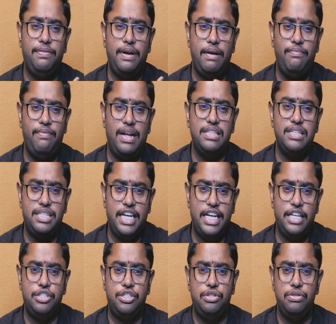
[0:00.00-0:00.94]
from one
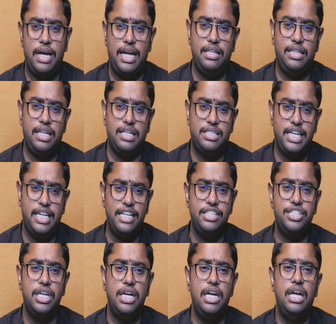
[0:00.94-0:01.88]
stage to another
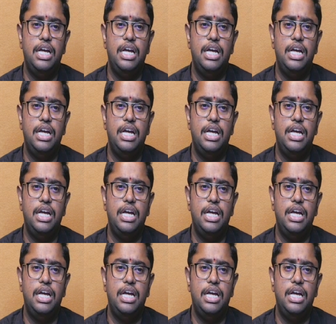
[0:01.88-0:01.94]
stage,